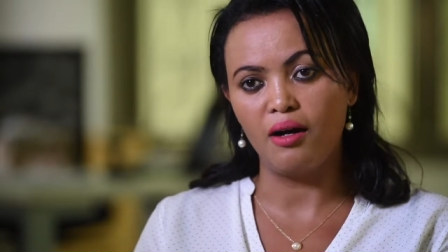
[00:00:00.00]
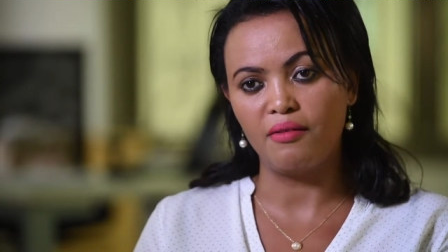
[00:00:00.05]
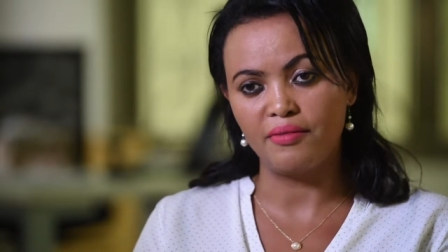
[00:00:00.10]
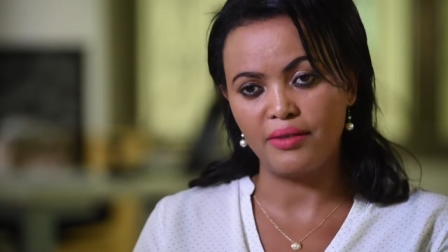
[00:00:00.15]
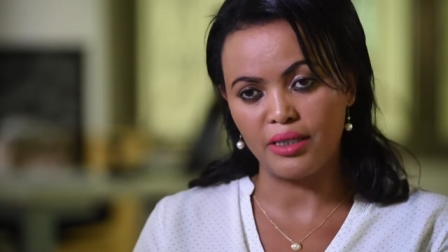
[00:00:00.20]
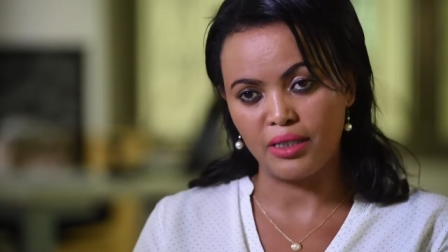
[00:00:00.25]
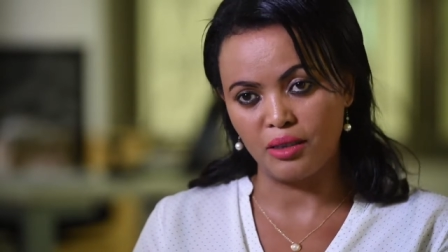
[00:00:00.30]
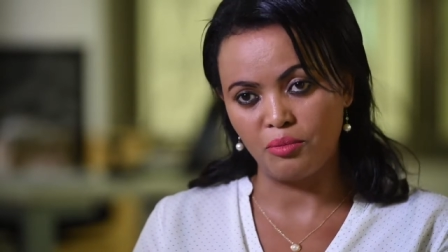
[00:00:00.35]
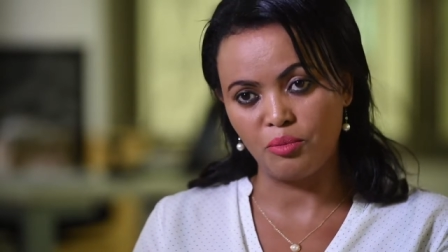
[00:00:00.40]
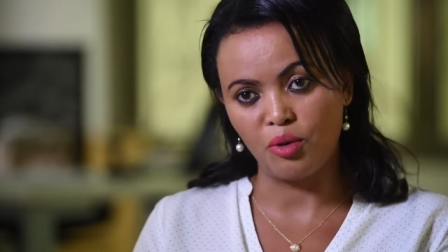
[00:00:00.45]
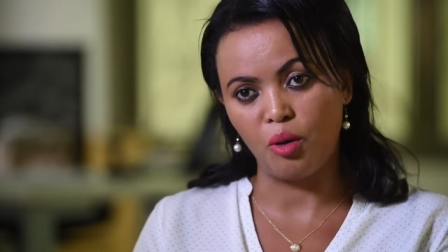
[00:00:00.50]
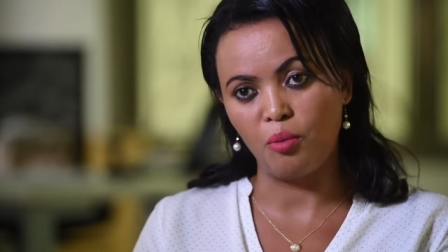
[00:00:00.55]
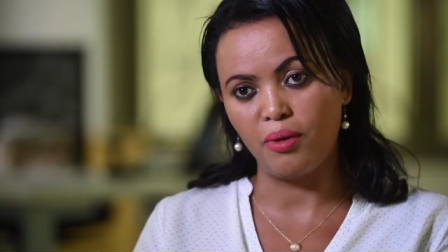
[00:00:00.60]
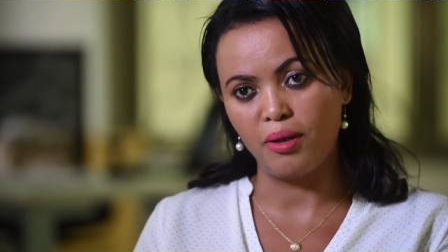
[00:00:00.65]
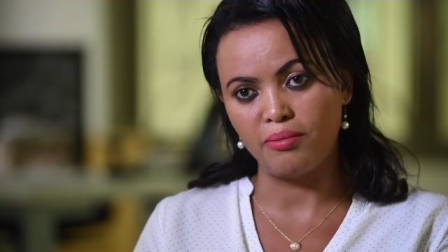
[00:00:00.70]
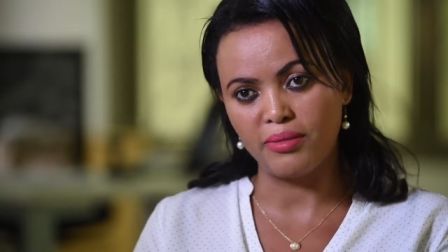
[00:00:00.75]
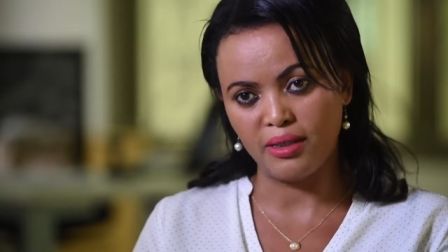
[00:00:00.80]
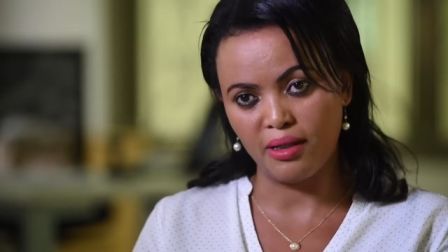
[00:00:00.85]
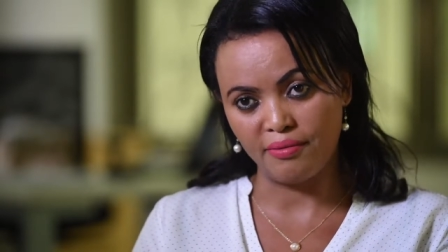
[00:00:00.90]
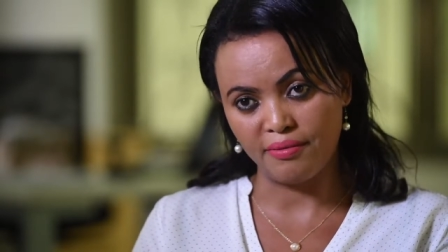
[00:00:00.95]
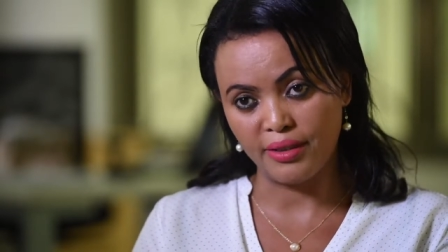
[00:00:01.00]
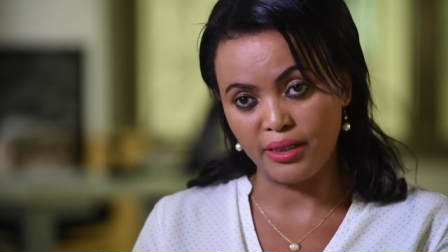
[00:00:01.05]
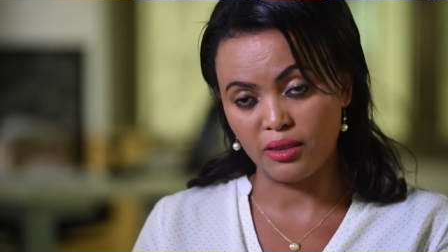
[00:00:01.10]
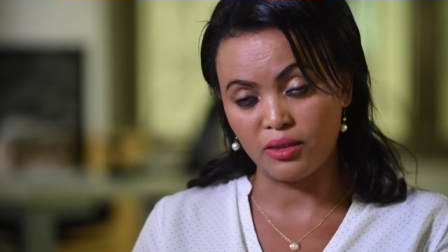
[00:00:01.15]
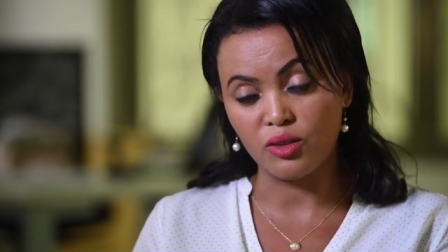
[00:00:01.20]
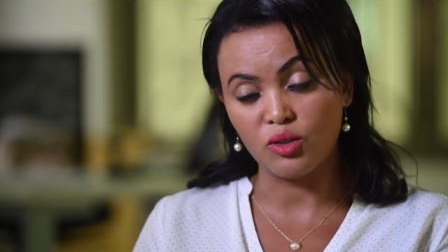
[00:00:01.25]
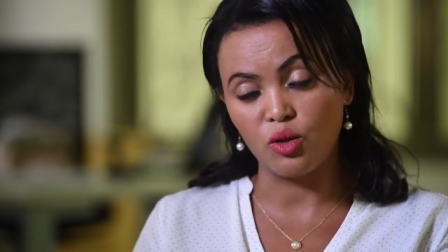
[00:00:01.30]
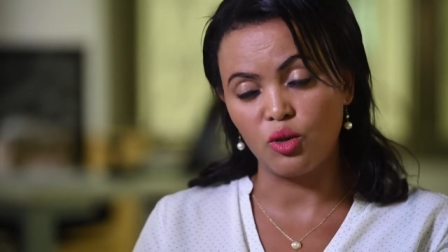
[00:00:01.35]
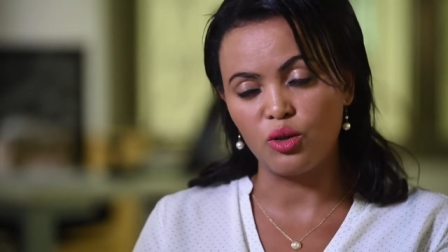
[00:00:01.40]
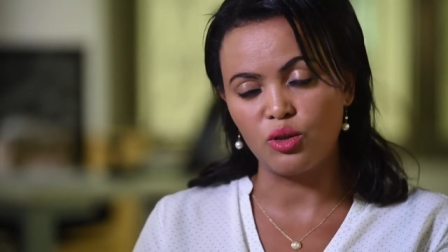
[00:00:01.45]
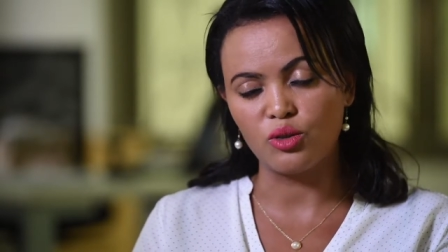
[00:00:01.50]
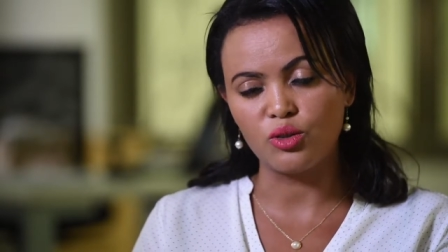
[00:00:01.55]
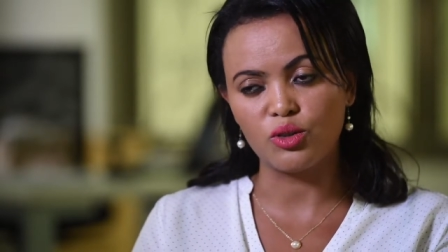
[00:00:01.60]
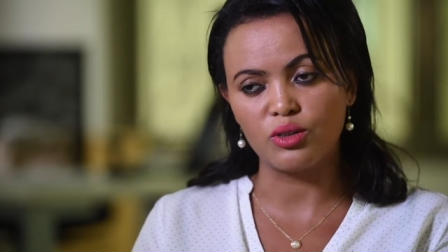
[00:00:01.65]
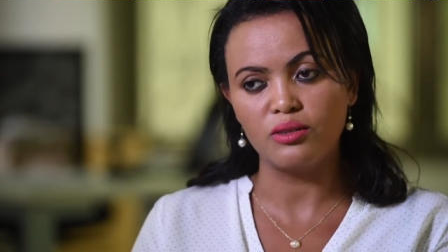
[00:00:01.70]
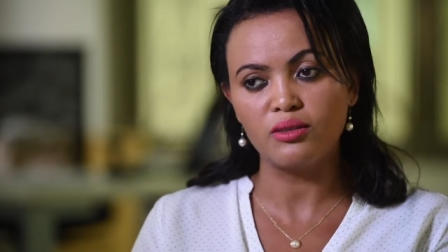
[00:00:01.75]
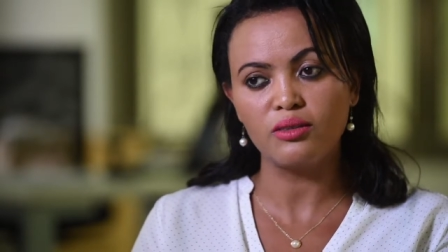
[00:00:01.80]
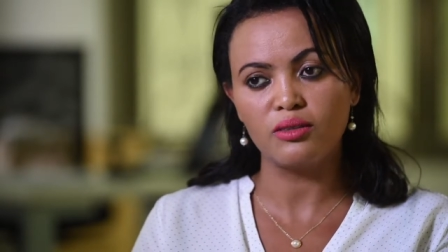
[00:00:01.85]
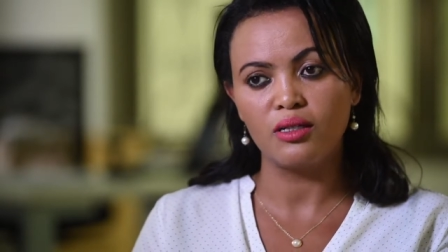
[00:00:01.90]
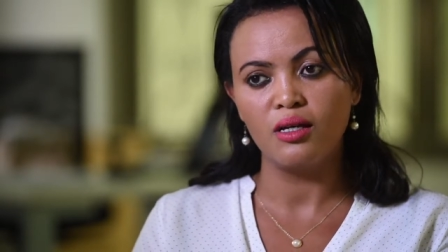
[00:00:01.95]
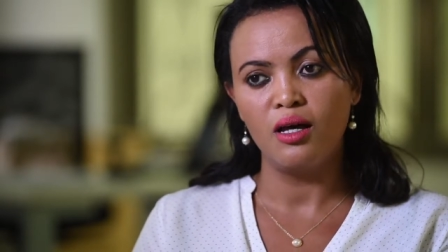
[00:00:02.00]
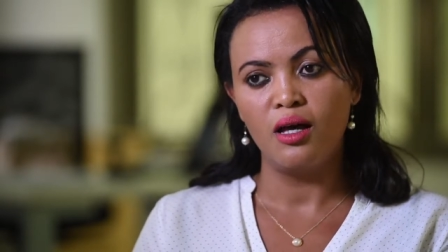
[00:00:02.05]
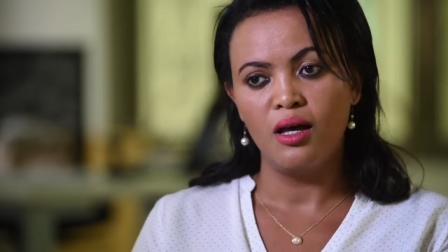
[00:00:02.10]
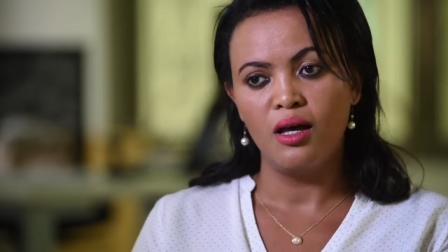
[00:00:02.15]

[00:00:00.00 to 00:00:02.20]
African problems, African solutions,